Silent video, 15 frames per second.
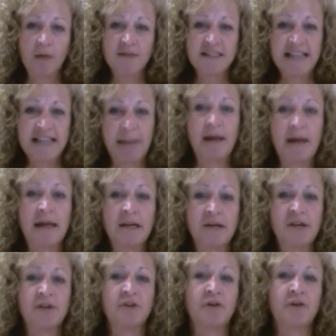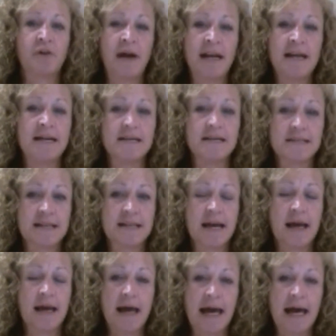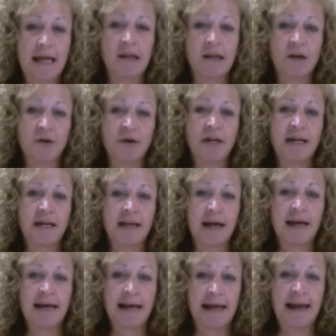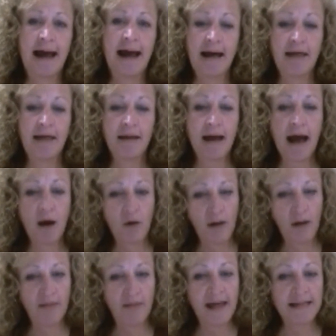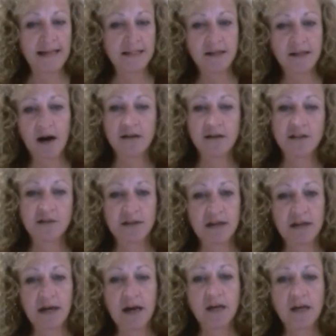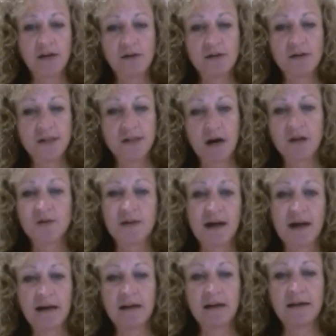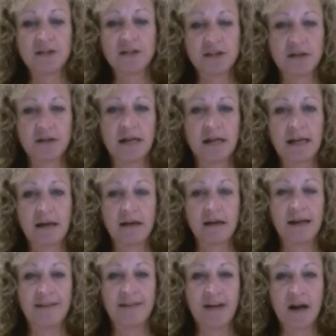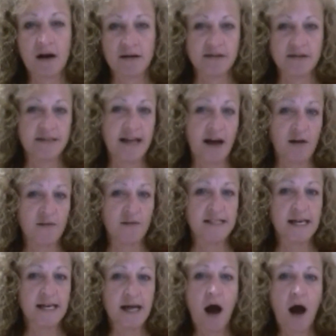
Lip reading: stepping into your greatness and learning again how that starts with unconditionally loving ourselves,